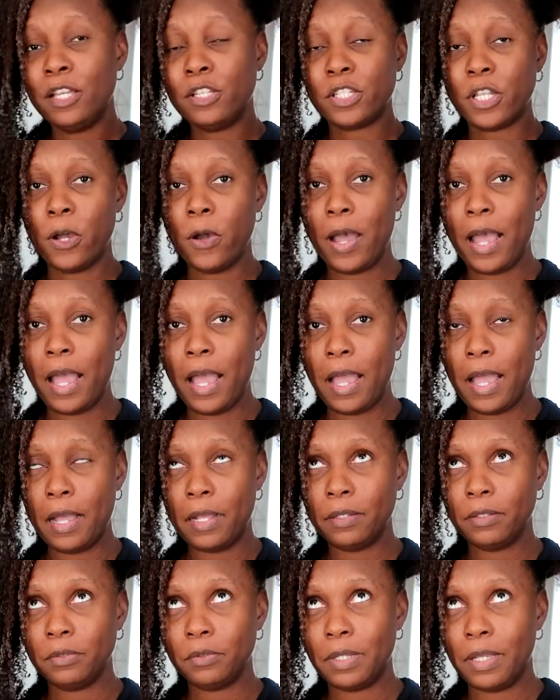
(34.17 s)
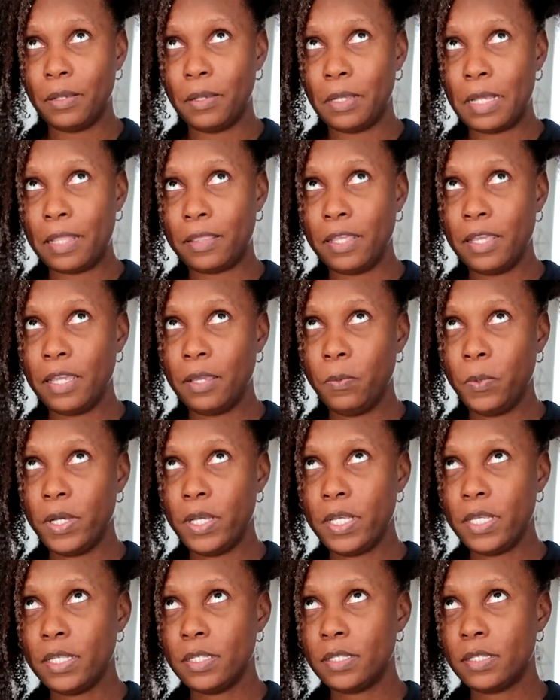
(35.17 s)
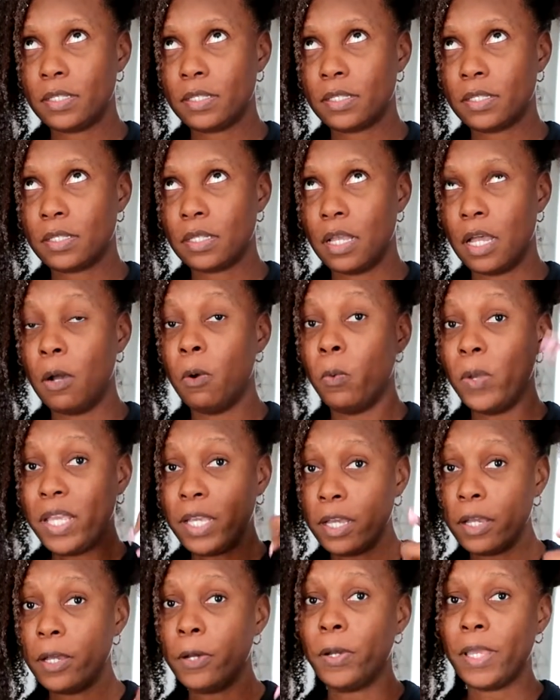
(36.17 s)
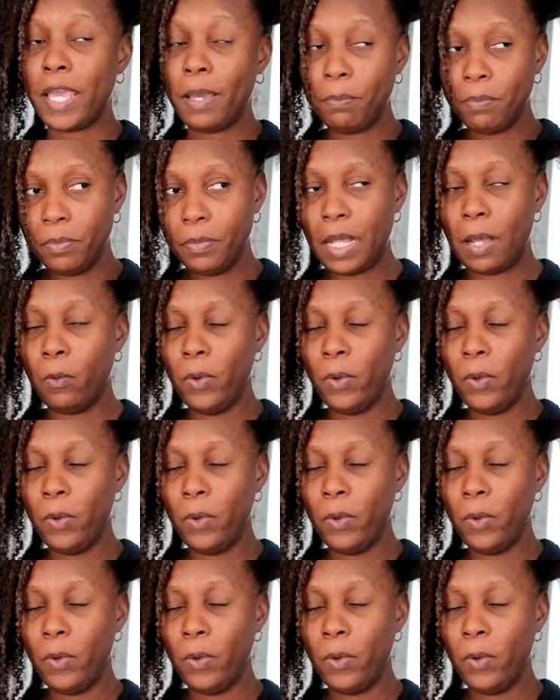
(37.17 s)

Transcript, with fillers: So I think it was a week ago, yep.